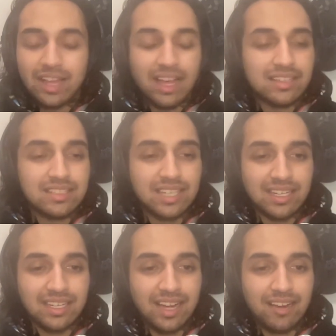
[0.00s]
the
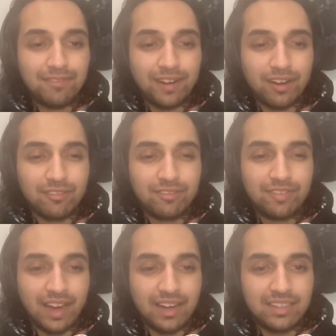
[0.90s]
second half felt
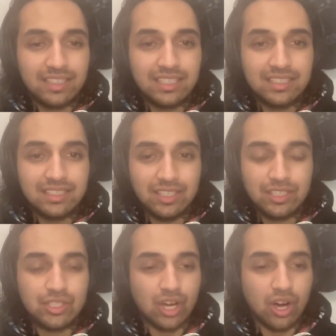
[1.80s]
very
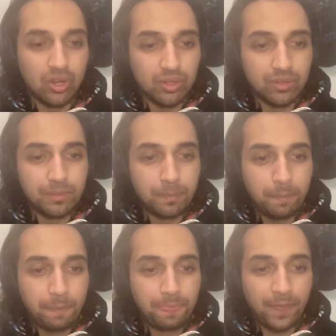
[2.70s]
dull,
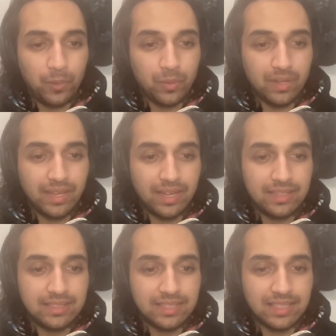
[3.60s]
and we'll get
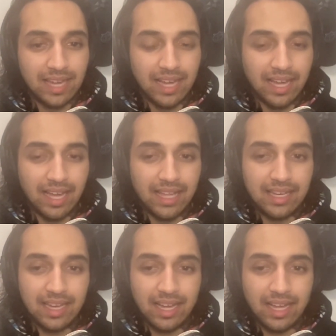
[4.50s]
into that.
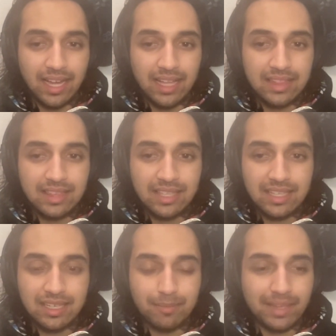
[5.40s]
And I think
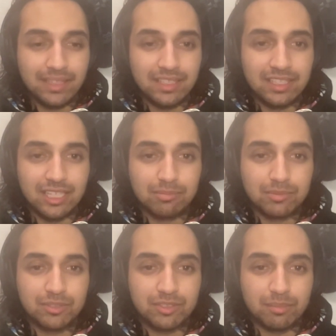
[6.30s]
it mainly
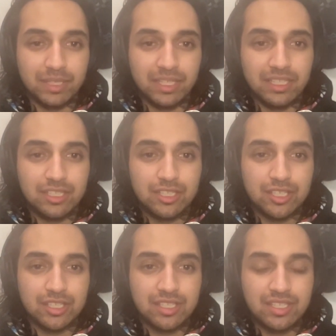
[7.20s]
comes from it
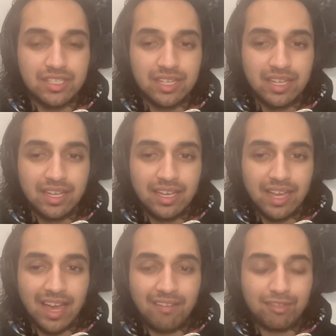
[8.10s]
just
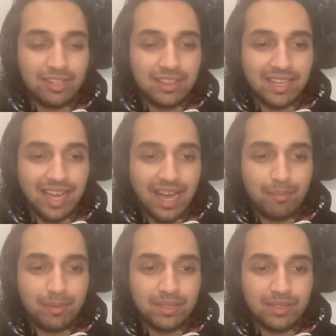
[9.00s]
everything
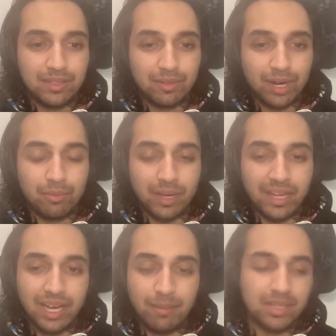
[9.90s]
happened right
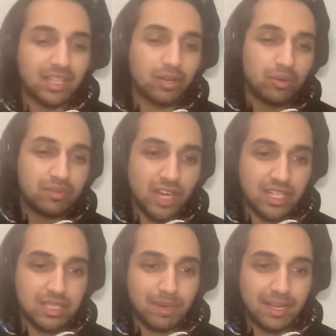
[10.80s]
away. I mean, like we've
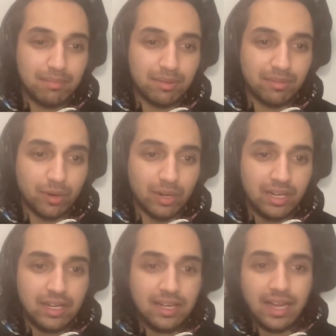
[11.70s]
talked about it before,
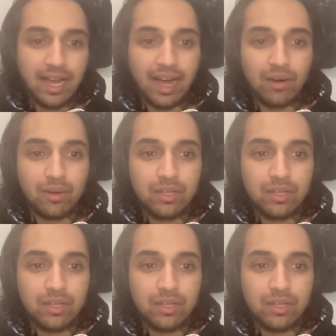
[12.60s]
how,